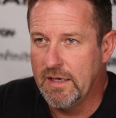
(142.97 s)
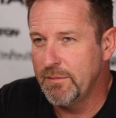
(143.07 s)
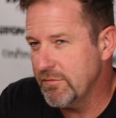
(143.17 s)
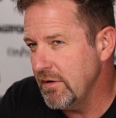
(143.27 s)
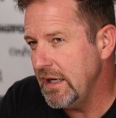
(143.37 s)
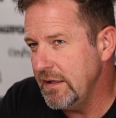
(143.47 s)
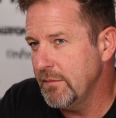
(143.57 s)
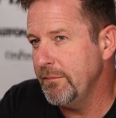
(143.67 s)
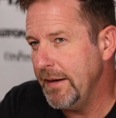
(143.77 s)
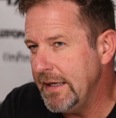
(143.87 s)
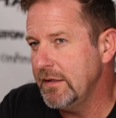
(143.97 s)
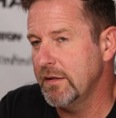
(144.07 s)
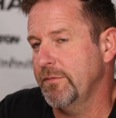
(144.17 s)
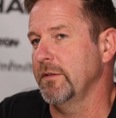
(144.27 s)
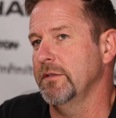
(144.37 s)
But really the main
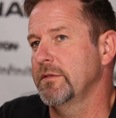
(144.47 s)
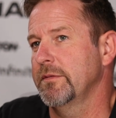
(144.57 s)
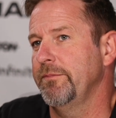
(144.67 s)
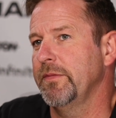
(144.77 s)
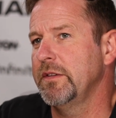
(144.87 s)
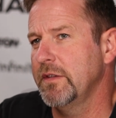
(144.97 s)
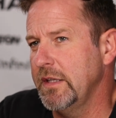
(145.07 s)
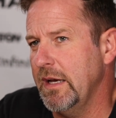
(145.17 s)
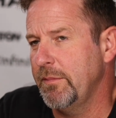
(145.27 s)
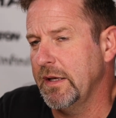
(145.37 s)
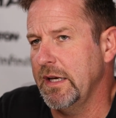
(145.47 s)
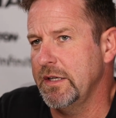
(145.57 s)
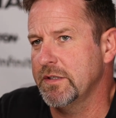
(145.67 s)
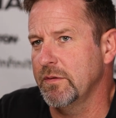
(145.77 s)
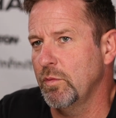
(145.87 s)
difference is in the
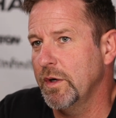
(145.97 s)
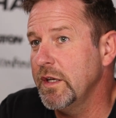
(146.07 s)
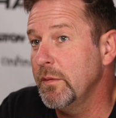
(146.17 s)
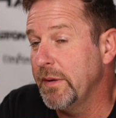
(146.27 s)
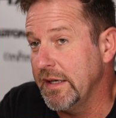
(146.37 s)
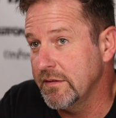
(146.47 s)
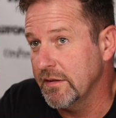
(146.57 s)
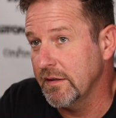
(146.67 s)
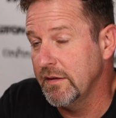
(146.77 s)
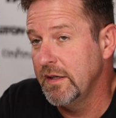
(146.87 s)
application. What are you painting?